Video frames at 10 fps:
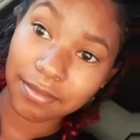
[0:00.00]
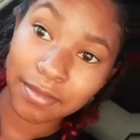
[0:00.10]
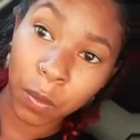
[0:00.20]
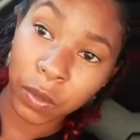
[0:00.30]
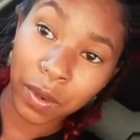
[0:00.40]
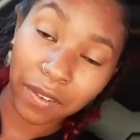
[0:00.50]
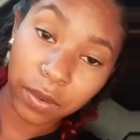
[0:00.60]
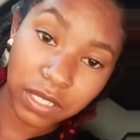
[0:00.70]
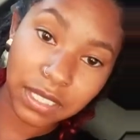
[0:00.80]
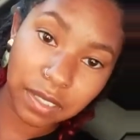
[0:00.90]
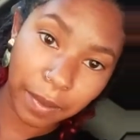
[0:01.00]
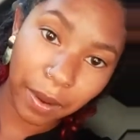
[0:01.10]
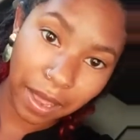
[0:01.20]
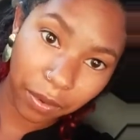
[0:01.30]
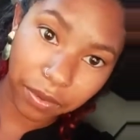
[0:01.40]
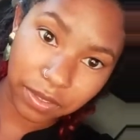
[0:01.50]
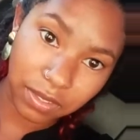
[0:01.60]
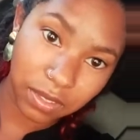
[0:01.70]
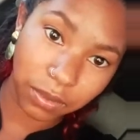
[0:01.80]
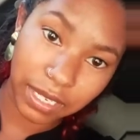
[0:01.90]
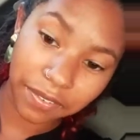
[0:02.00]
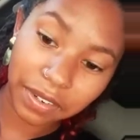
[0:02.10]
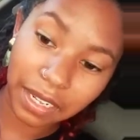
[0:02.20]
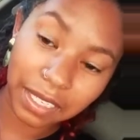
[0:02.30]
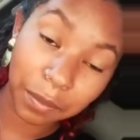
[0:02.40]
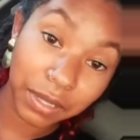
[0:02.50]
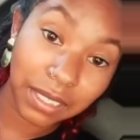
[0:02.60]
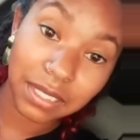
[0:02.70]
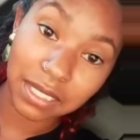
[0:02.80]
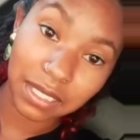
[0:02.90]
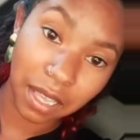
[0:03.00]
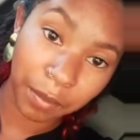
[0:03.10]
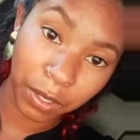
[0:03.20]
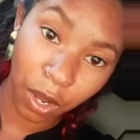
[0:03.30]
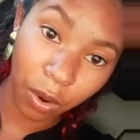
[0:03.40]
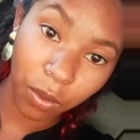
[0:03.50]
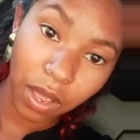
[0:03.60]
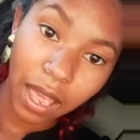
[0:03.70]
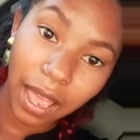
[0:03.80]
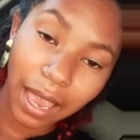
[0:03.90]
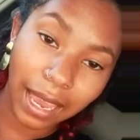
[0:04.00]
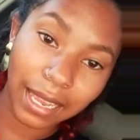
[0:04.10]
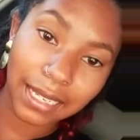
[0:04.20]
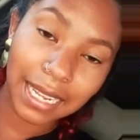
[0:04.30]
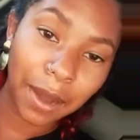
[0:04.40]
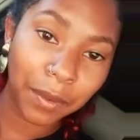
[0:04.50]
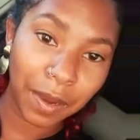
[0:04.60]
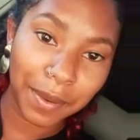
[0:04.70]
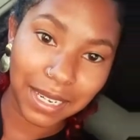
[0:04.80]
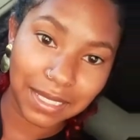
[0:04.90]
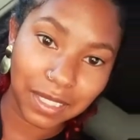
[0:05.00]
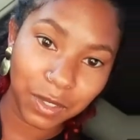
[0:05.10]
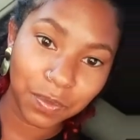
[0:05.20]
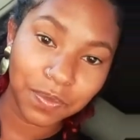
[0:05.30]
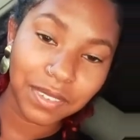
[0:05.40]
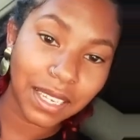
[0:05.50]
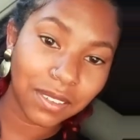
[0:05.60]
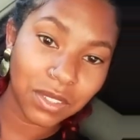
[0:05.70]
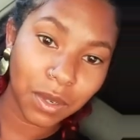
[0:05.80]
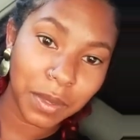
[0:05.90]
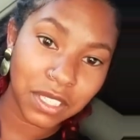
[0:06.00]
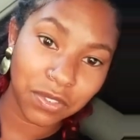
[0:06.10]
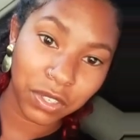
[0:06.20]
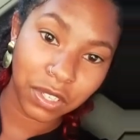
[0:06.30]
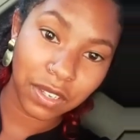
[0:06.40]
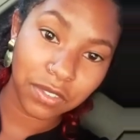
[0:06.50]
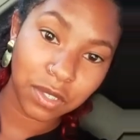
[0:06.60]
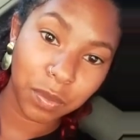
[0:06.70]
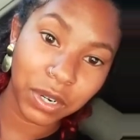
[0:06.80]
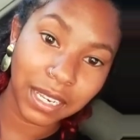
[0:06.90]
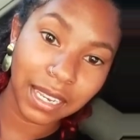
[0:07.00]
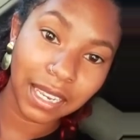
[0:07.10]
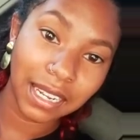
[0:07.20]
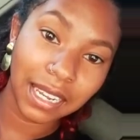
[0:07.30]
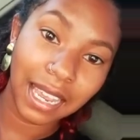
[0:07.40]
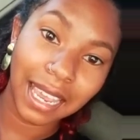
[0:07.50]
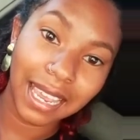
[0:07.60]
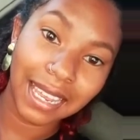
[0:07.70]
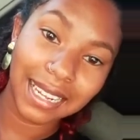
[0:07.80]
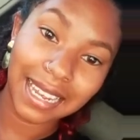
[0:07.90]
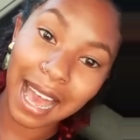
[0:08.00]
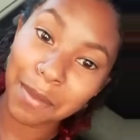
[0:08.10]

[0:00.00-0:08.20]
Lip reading: when you have questions about health. So definitely please just let me know and I will get back to you. Thank you so much for your love and support again, and I'm